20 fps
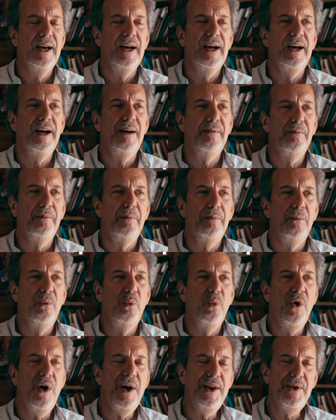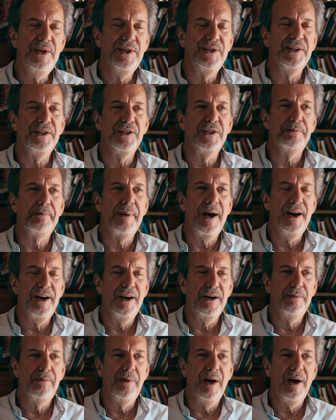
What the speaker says: One is inspired